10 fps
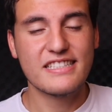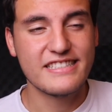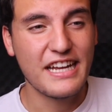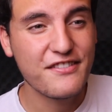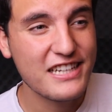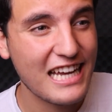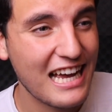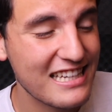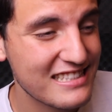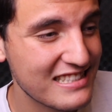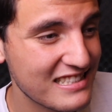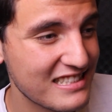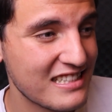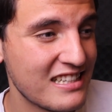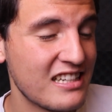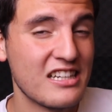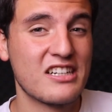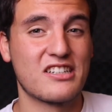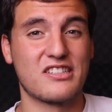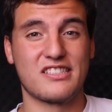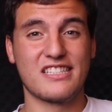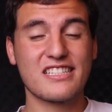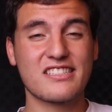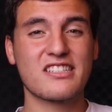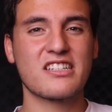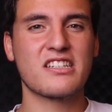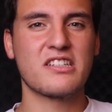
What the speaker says: Davy has her sister,